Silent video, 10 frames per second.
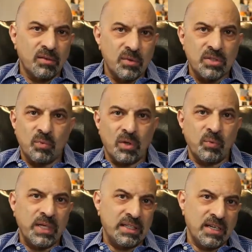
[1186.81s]
It was one
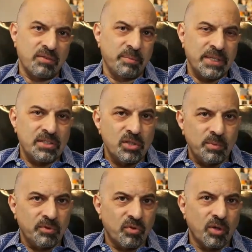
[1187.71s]
we had never been to
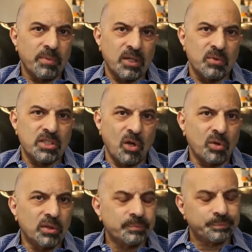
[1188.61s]
before, but it was
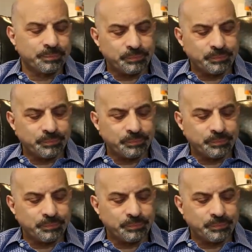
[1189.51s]
local.